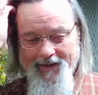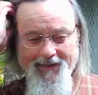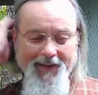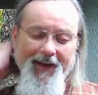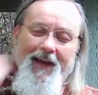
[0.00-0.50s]

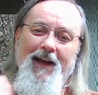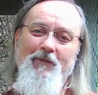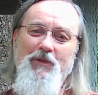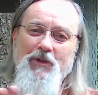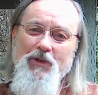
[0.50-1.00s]
they
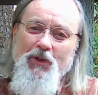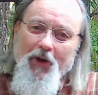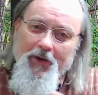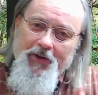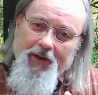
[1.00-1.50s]
have
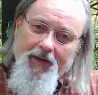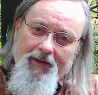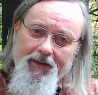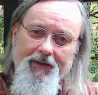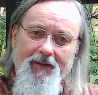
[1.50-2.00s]

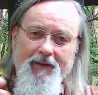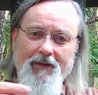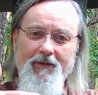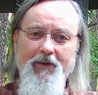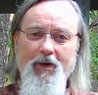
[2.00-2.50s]
skirted
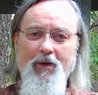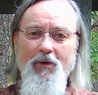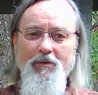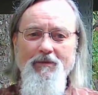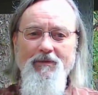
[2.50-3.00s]
their
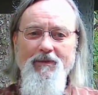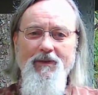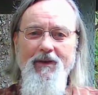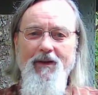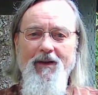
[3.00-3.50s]
own
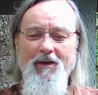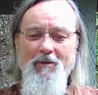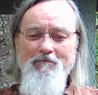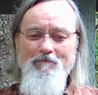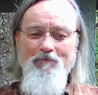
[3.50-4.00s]

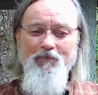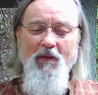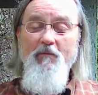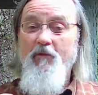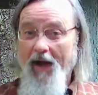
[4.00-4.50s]

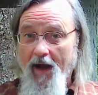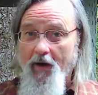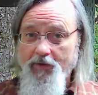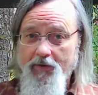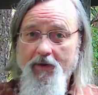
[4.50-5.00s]

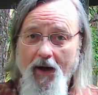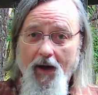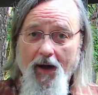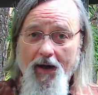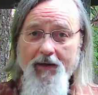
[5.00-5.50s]
vow to
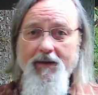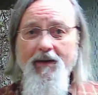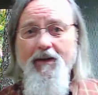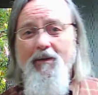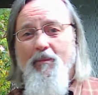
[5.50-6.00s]
God
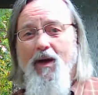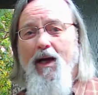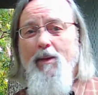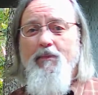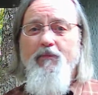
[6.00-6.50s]

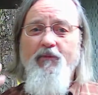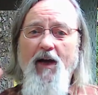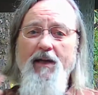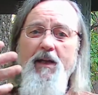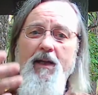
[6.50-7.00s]
by
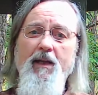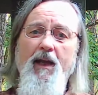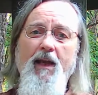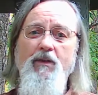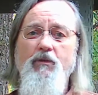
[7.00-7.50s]
finding
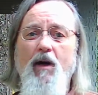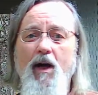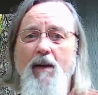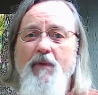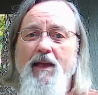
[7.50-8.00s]
a
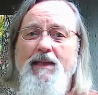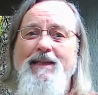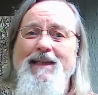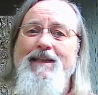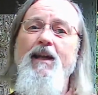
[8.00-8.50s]
tribe
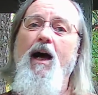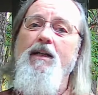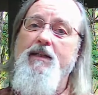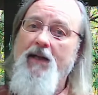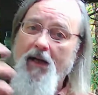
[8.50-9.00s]
that did
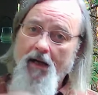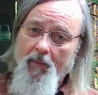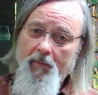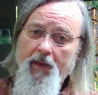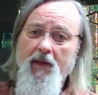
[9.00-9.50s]
not
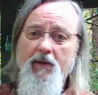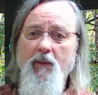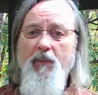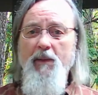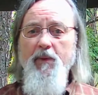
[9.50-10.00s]
come.
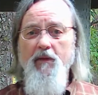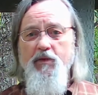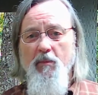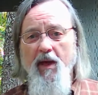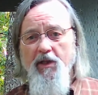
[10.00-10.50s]
The people
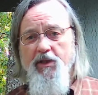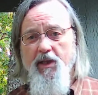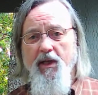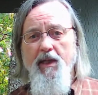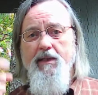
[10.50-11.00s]
of Jabesh
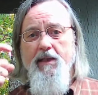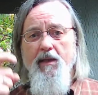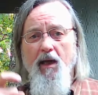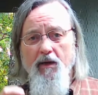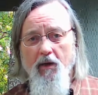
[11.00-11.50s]
Gilead did
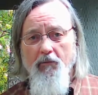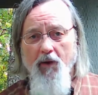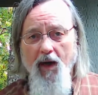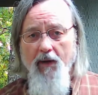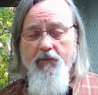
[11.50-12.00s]
not
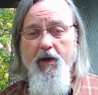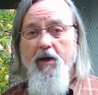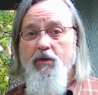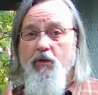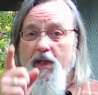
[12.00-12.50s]
arrive
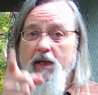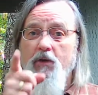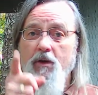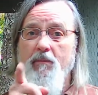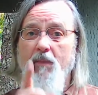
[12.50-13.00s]
there, so they
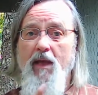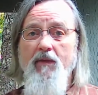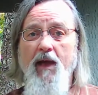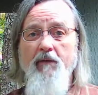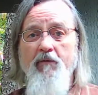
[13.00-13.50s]
couldn't
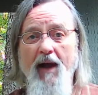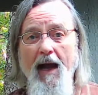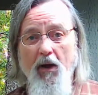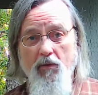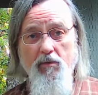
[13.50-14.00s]
make that vow.